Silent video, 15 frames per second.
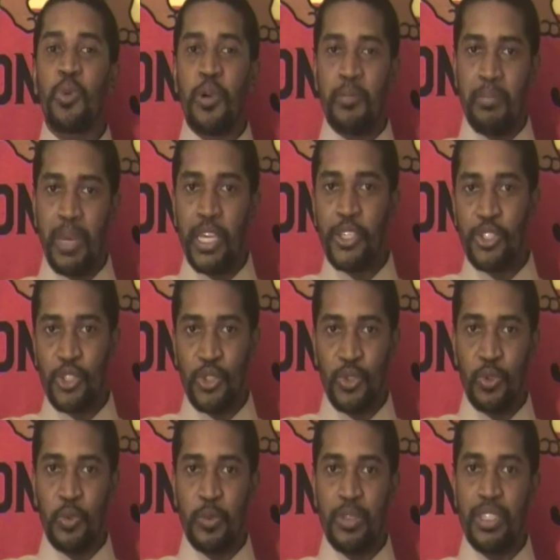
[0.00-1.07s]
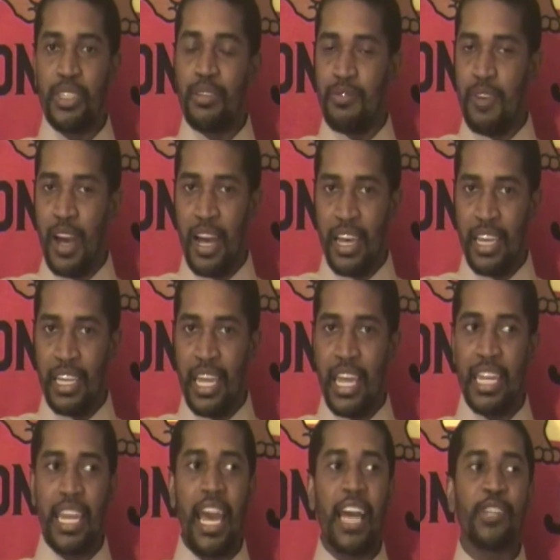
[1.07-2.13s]
what makes you divine,
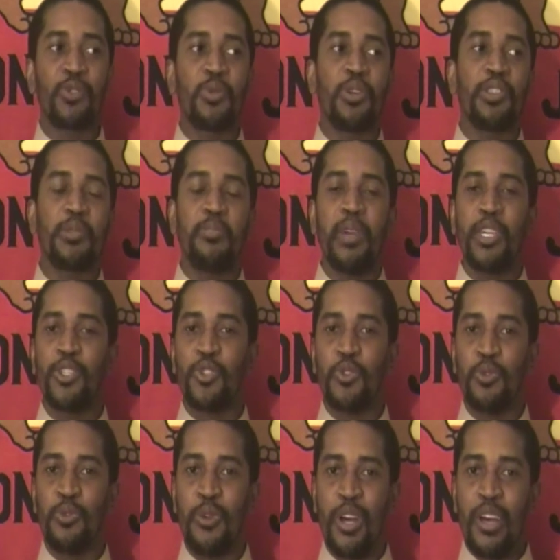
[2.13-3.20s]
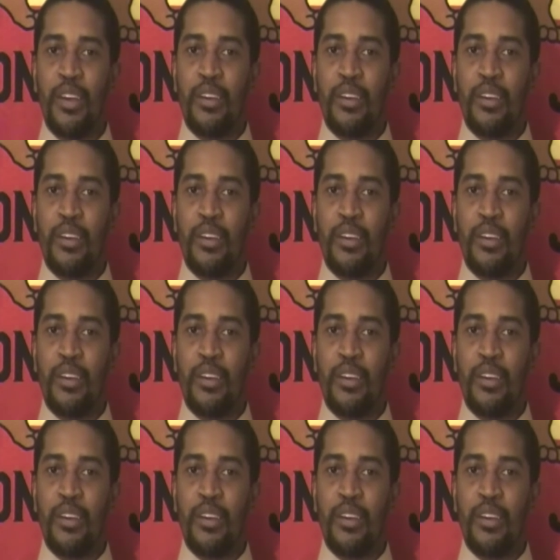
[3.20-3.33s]
and that's what makes you